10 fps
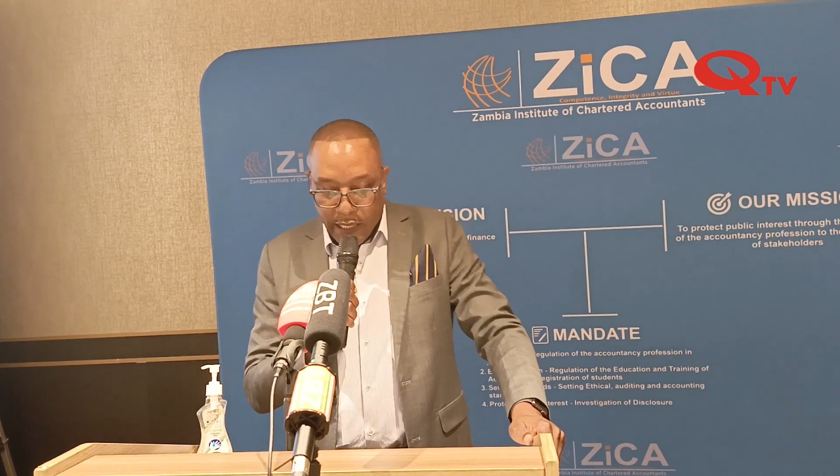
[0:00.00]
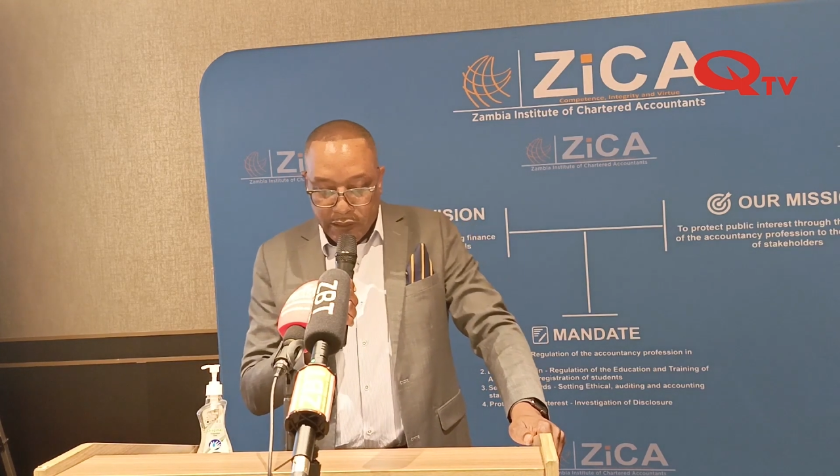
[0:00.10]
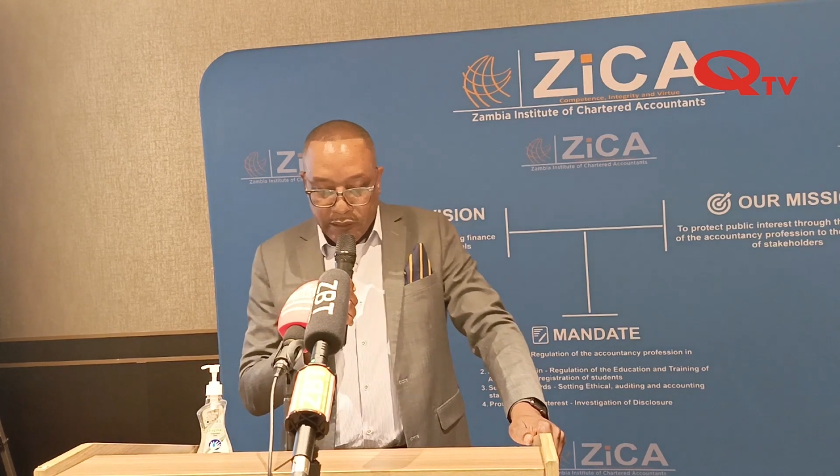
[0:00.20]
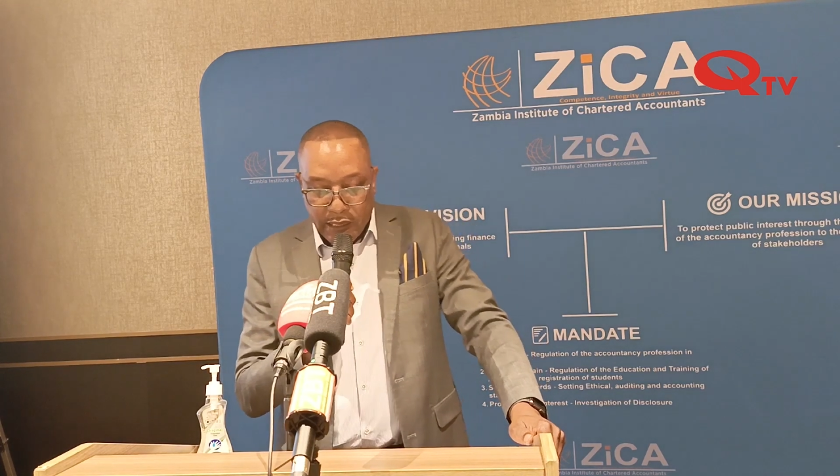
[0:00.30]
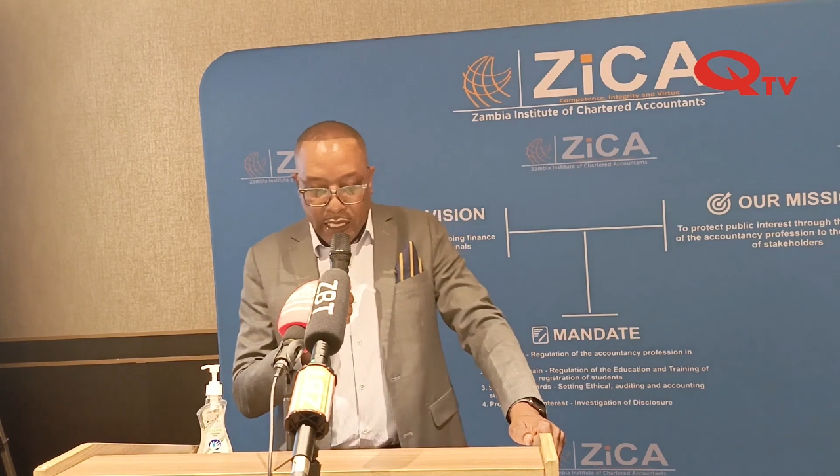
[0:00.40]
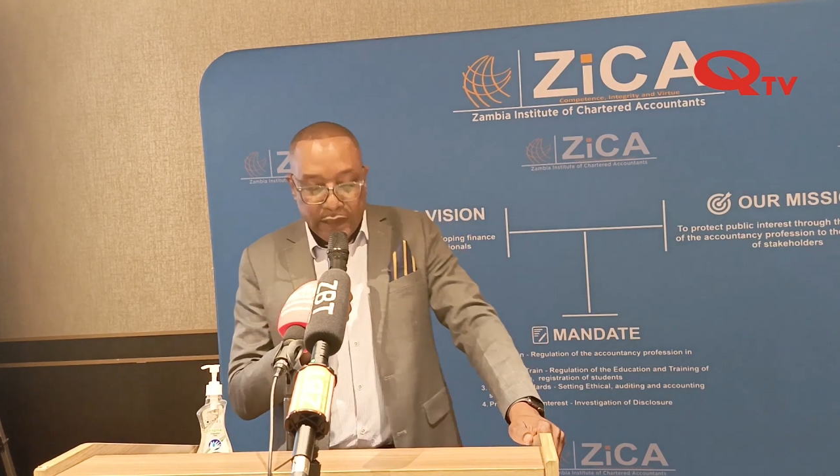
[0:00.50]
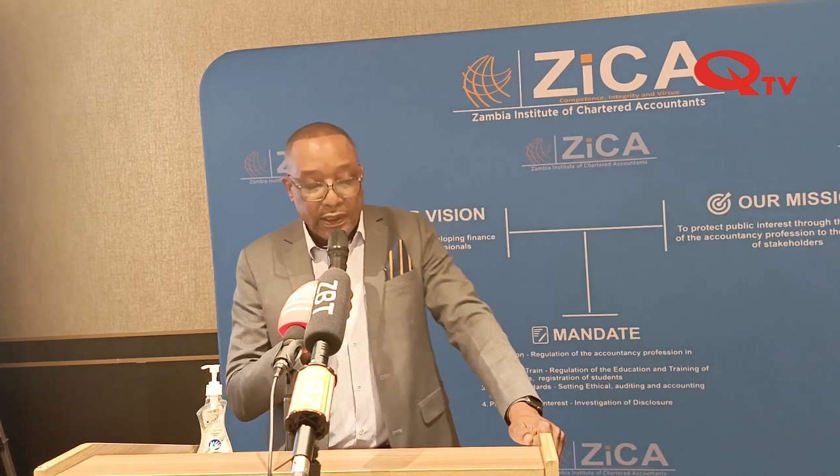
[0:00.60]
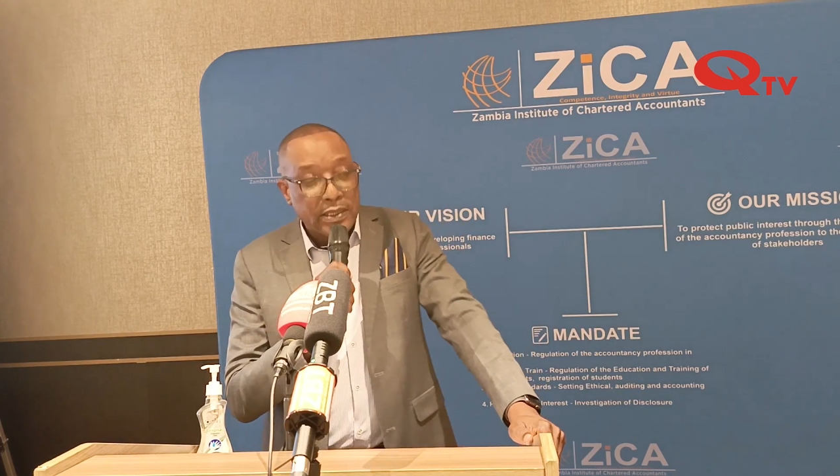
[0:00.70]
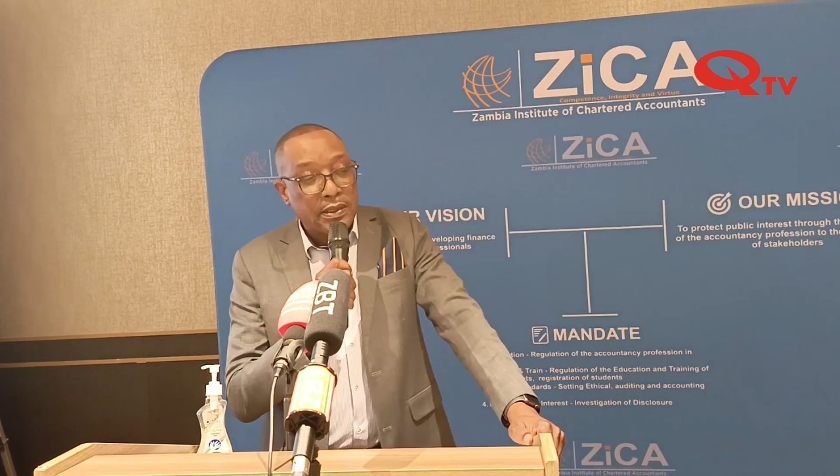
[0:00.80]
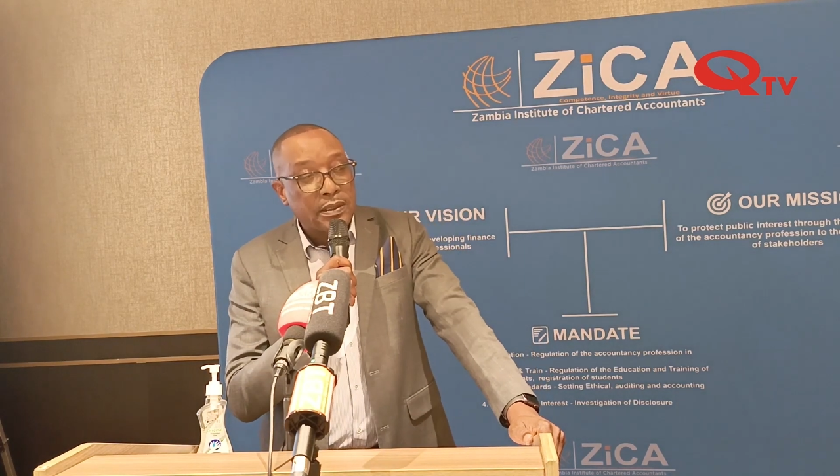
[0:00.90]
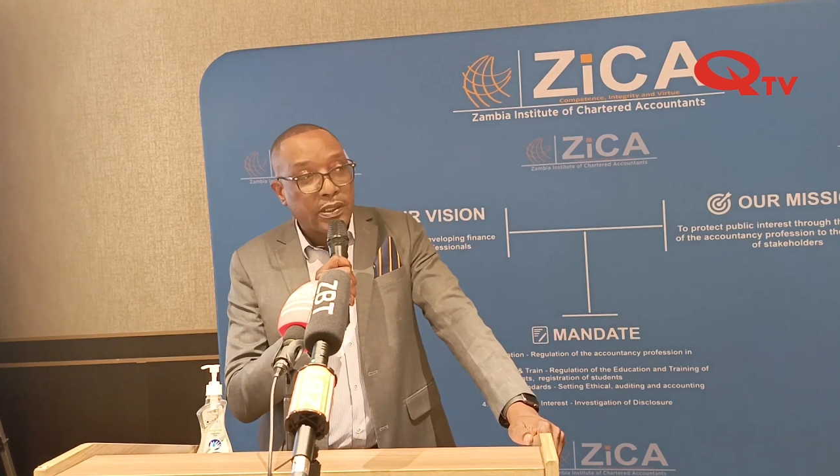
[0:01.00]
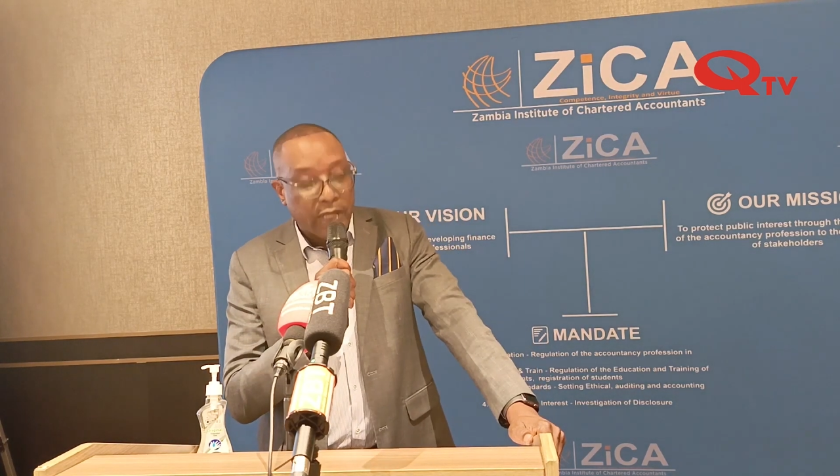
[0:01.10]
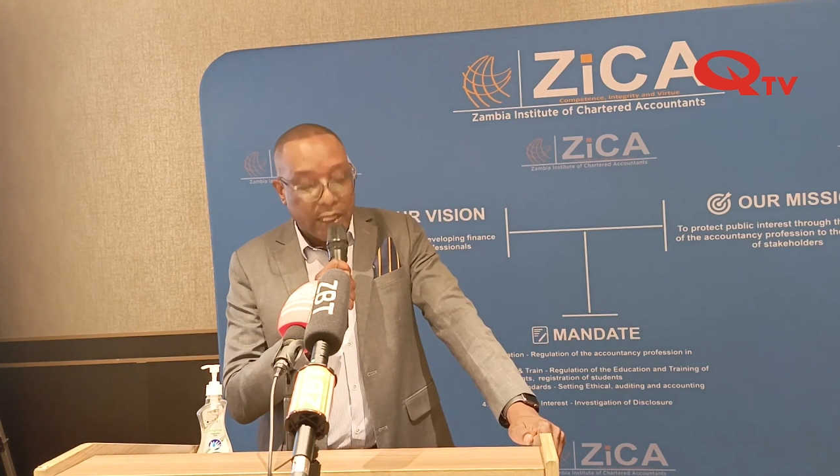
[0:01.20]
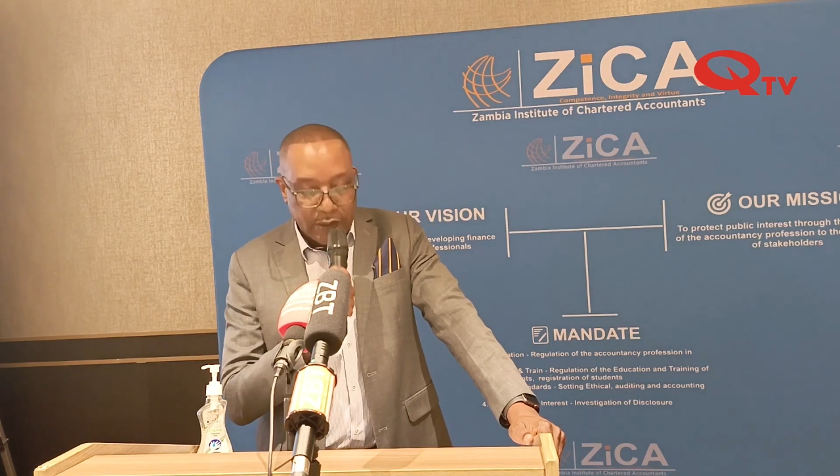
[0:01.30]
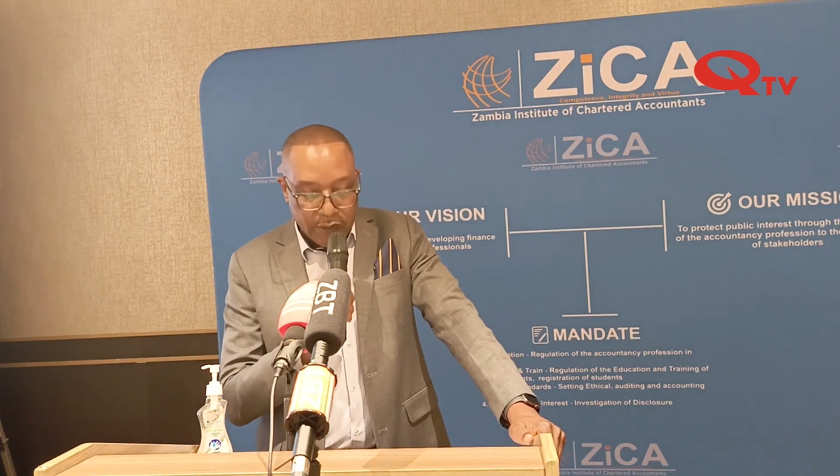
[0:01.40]
as a serious
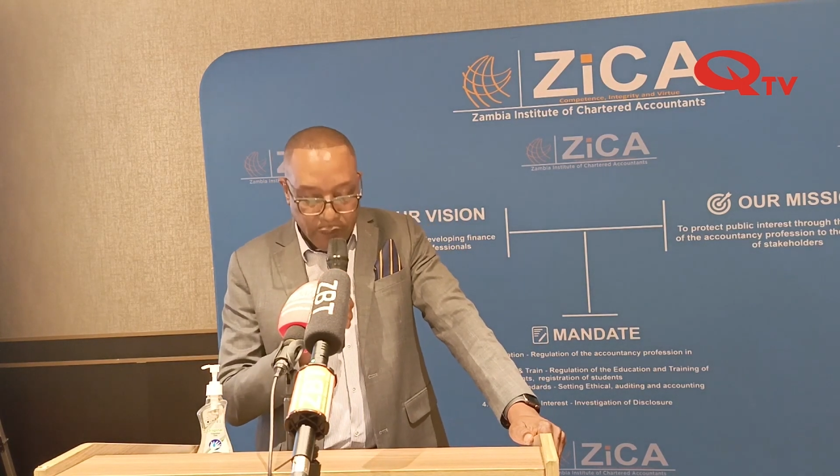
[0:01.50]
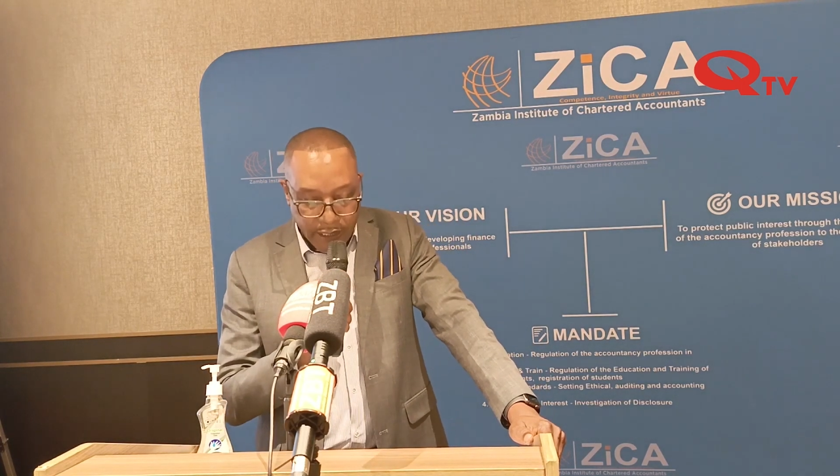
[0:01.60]
threat